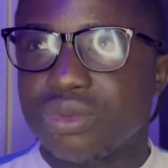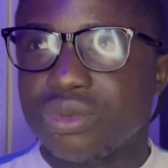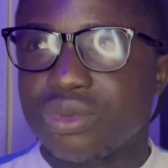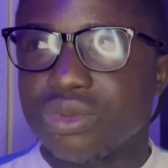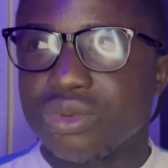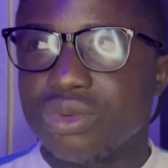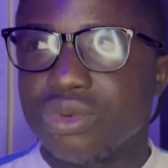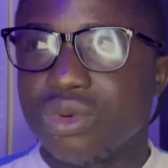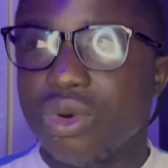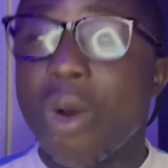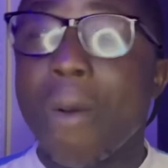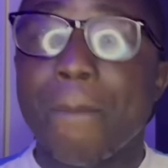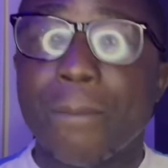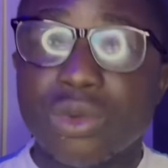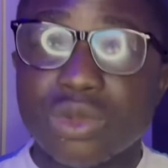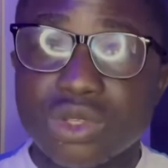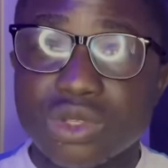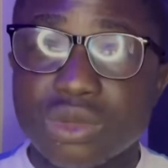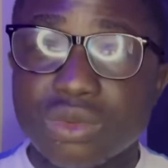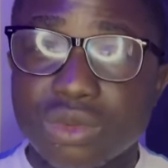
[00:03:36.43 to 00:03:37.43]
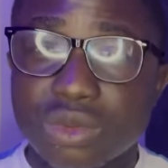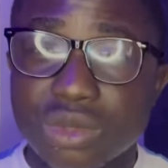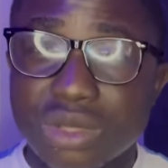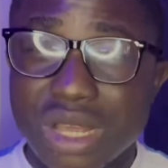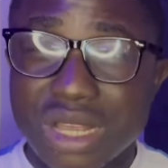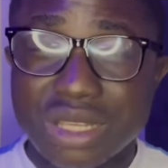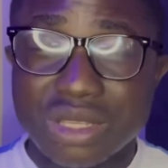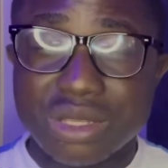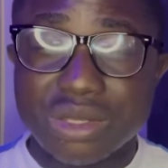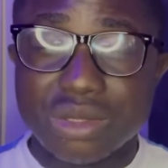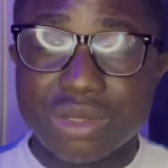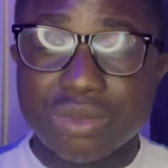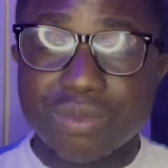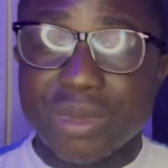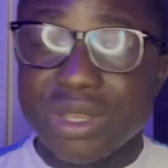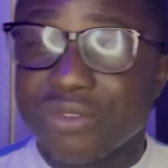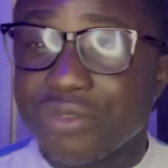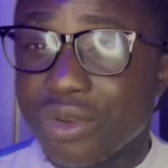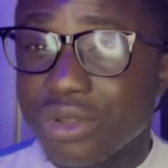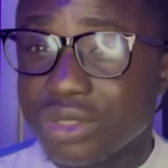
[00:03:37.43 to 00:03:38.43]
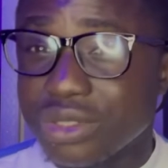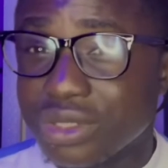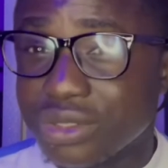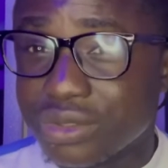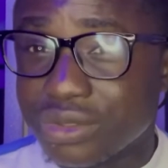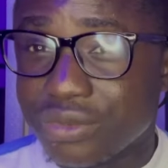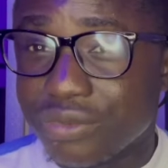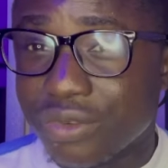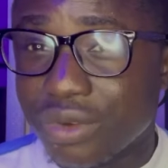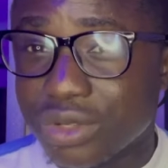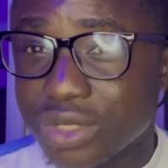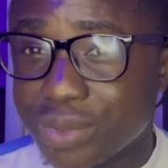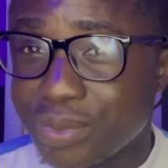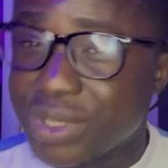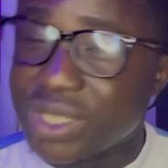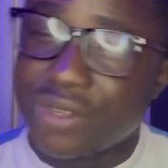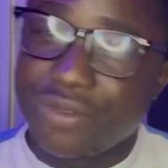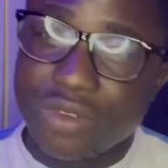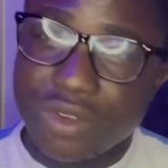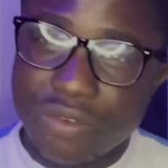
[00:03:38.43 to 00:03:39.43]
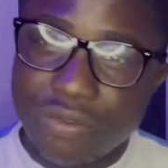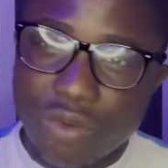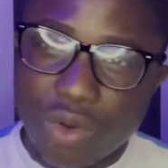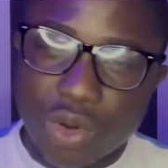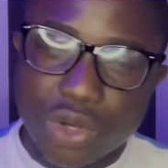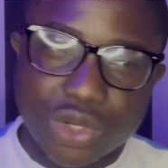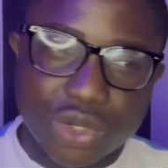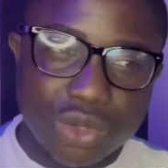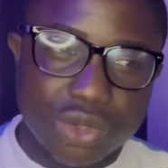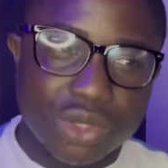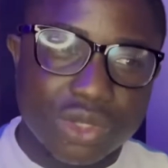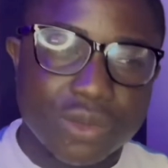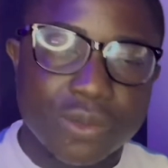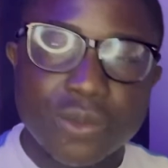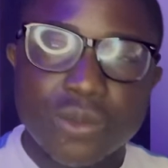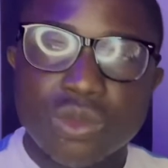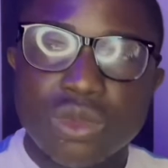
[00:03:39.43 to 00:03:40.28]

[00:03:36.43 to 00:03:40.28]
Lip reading: to open that is made for specific functions.